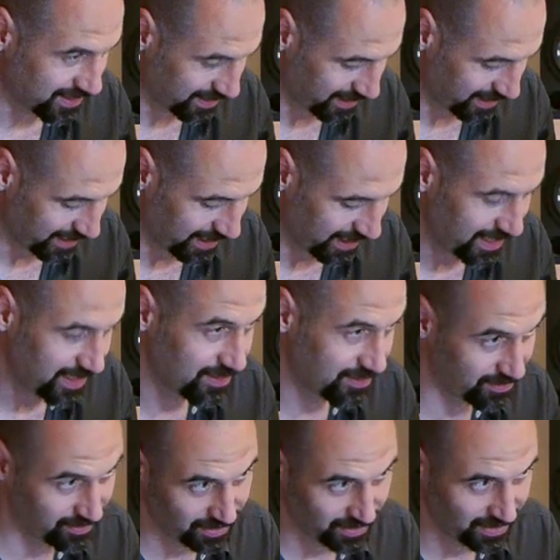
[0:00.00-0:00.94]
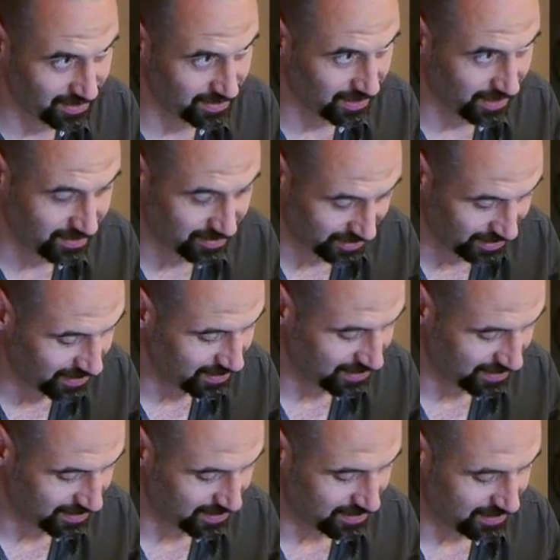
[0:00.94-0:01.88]
Ré, Si, D,
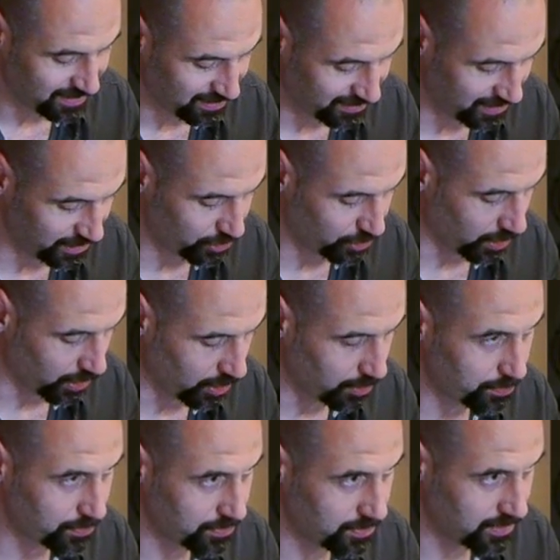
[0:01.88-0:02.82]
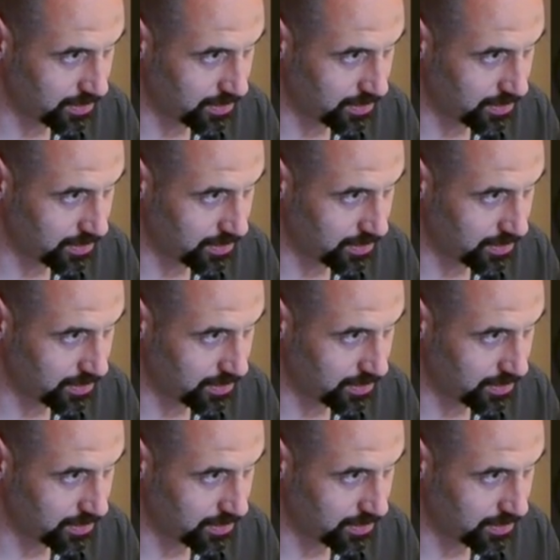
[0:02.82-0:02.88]
D sharp,